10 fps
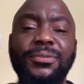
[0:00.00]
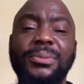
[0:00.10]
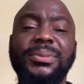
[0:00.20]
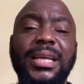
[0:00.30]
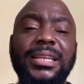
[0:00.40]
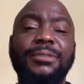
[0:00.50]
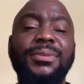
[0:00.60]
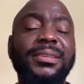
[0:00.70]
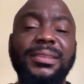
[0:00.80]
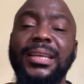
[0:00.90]
How many films
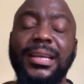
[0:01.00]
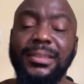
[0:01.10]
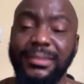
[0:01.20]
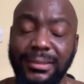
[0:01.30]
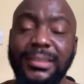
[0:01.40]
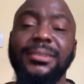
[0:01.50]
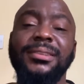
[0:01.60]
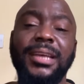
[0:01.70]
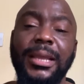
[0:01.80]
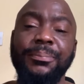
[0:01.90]
can Netflix take at a
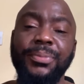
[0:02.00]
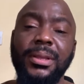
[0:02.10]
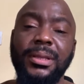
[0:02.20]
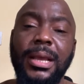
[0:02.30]
certain time?